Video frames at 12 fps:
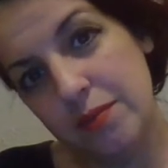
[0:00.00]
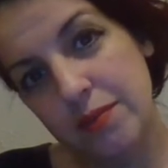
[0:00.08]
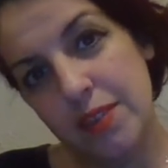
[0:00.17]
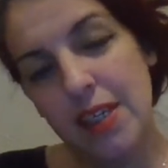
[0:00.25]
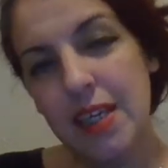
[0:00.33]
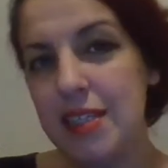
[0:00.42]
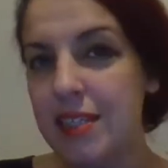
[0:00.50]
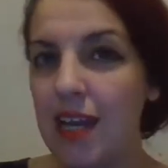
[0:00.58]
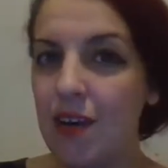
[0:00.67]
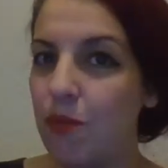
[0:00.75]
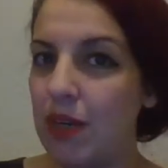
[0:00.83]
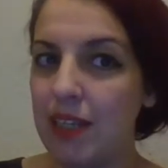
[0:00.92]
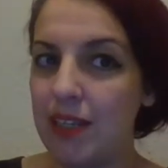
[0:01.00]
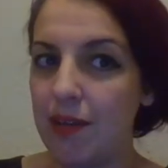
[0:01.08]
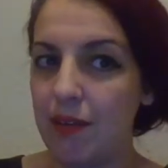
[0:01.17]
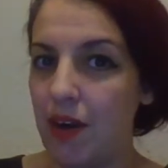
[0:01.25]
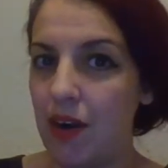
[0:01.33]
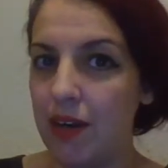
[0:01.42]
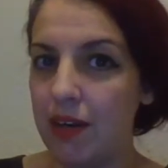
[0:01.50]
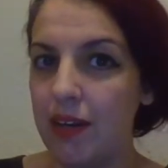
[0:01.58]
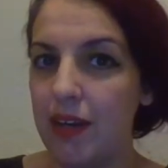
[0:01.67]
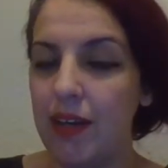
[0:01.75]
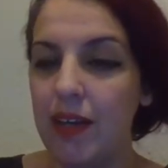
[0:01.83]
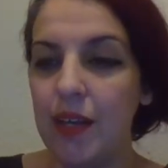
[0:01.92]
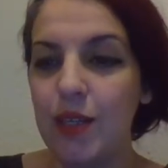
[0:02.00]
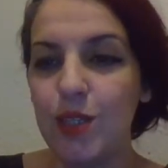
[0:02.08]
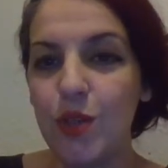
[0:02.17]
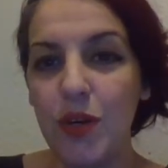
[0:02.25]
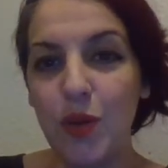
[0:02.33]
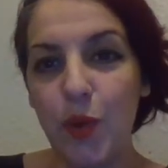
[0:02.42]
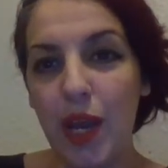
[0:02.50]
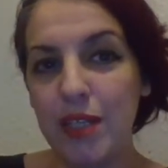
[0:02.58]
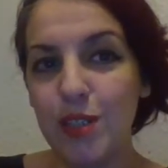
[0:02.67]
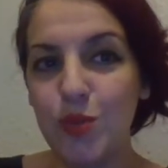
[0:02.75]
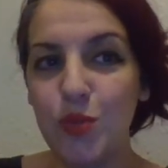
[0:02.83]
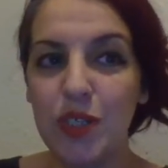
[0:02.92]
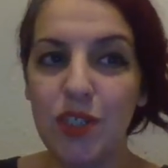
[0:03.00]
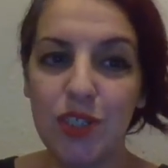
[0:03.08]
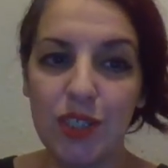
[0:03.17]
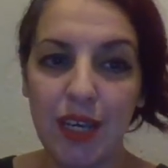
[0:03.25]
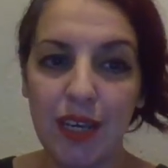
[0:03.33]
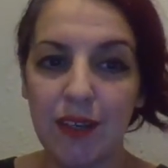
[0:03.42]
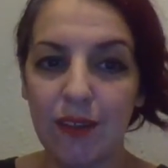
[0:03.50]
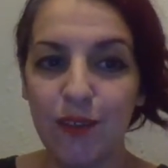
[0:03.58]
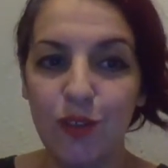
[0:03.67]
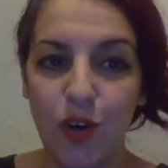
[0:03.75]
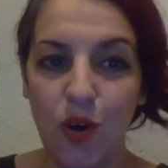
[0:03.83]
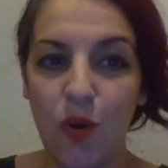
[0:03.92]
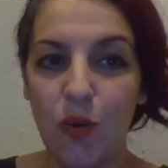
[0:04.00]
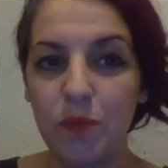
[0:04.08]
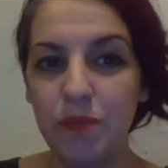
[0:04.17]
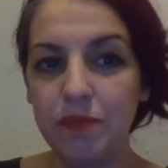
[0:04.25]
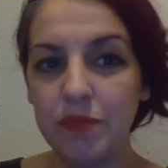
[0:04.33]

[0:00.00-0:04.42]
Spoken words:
It's not really that hard. So anyway, I just want to just like go